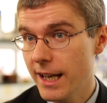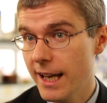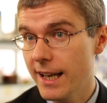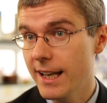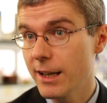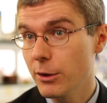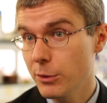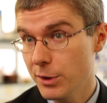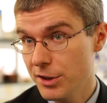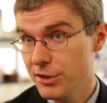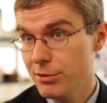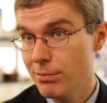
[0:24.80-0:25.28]

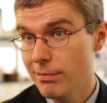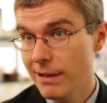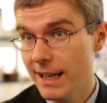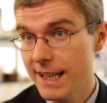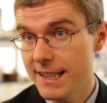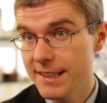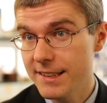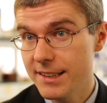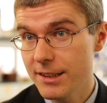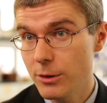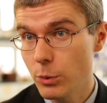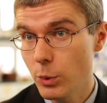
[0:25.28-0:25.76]

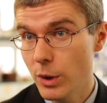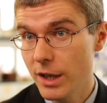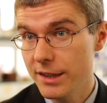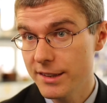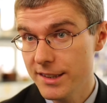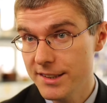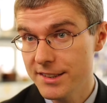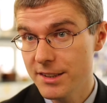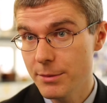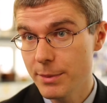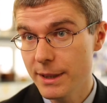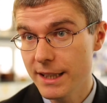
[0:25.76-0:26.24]
illness-related work
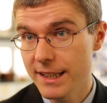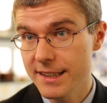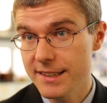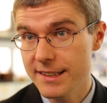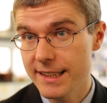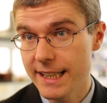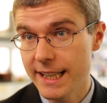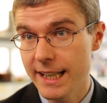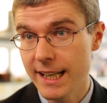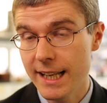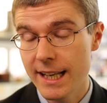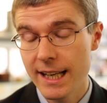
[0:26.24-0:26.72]

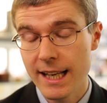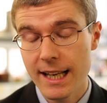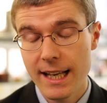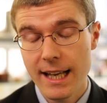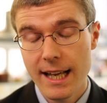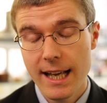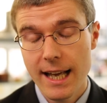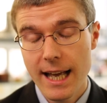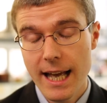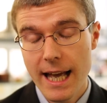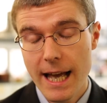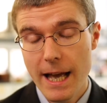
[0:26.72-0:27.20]
disability.
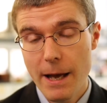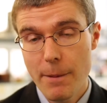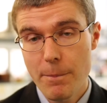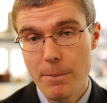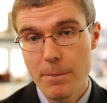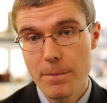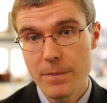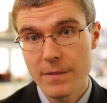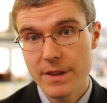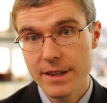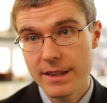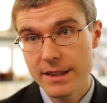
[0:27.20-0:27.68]

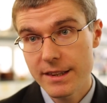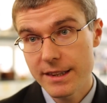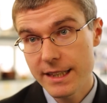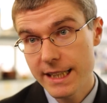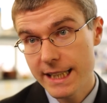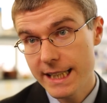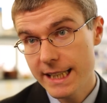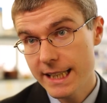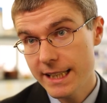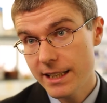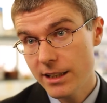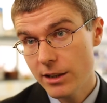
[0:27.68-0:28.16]

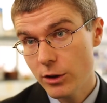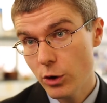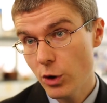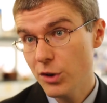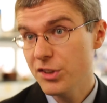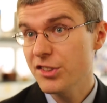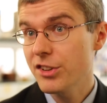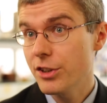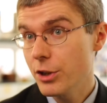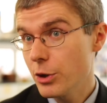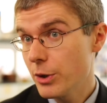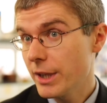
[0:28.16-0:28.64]
The
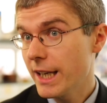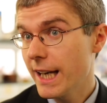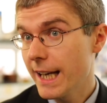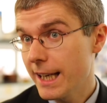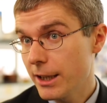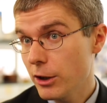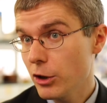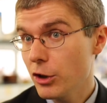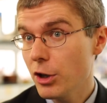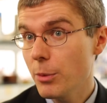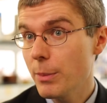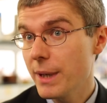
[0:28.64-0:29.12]
cost to the UK
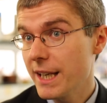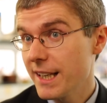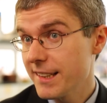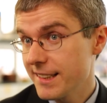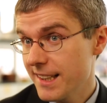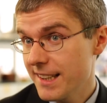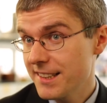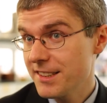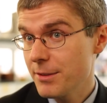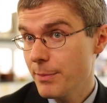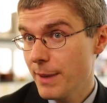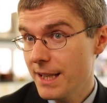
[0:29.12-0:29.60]
economy is
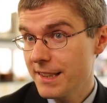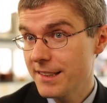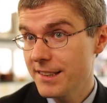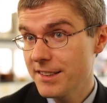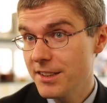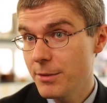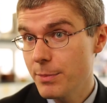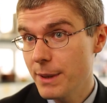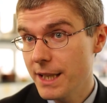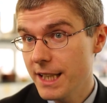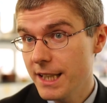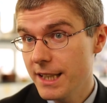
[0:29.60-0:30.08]
estimated
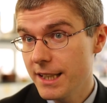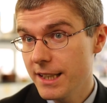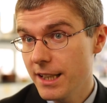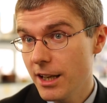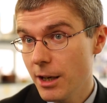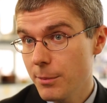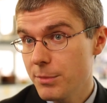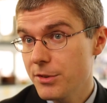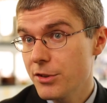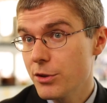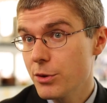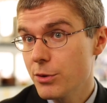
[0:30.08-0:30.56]
to be
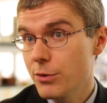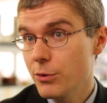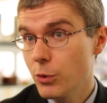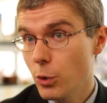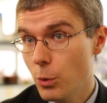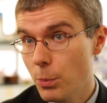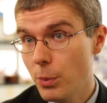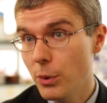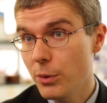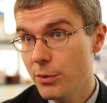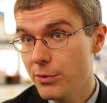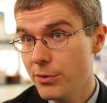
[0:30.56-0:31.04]
up to
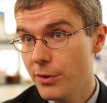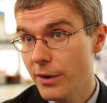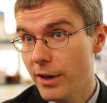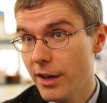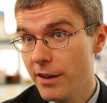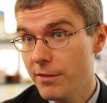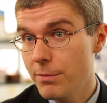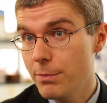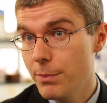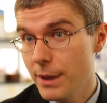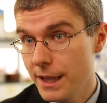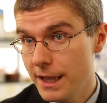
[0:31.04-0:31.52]

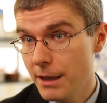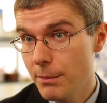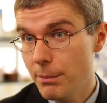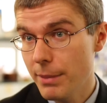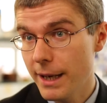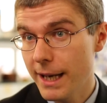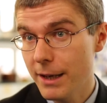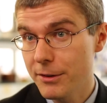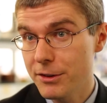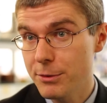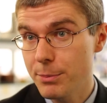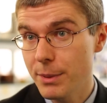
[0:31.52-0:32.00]
£4.5
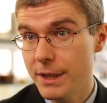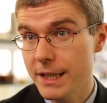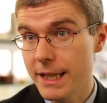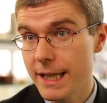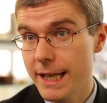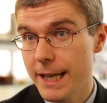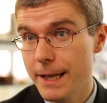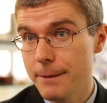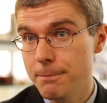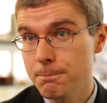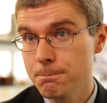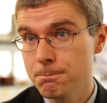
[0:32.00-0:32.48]
billion per
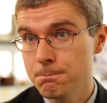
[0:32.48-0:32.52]
year.